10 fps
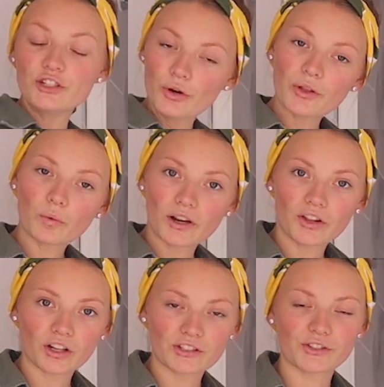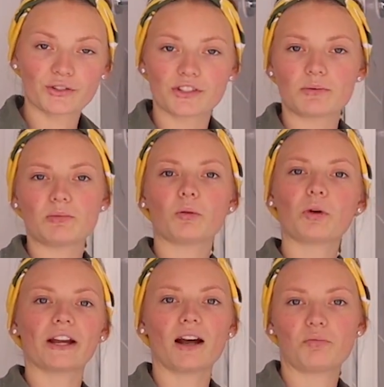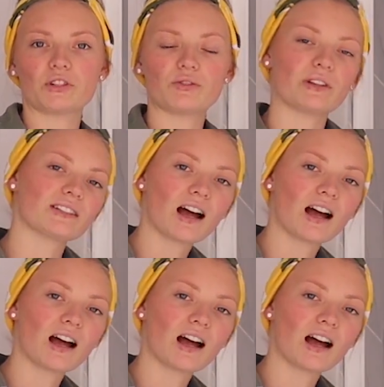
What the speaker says: know that one of the concerns that people bring up with doing